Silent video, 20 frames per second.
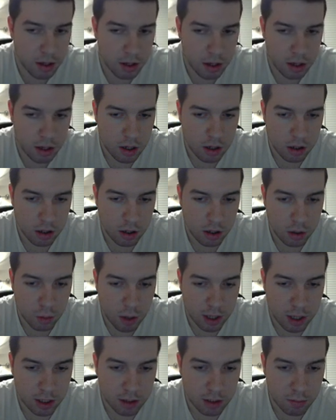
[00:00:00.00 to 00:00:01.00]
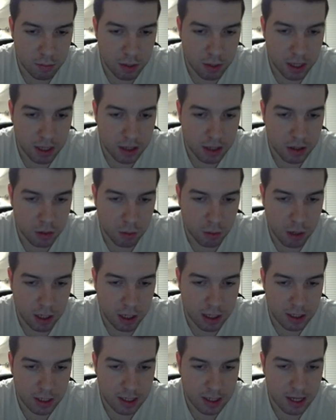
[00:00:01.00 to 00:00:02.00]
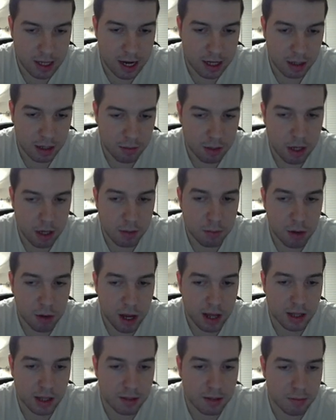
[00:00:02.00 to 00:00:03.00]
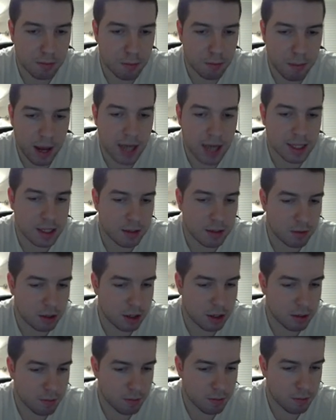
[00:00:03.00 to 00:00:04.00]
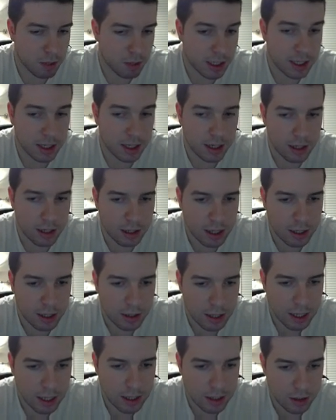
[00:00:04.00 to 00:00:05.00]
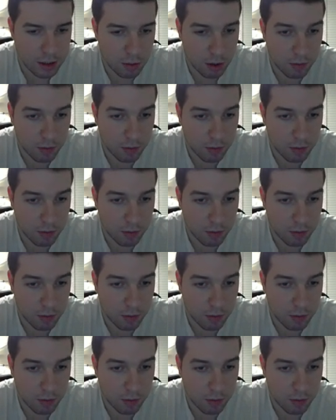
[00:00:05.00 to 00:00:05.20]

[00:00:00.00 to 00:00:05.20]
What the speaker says: 1 in pit, 1 inside. If they're playing passively, basically that's the way.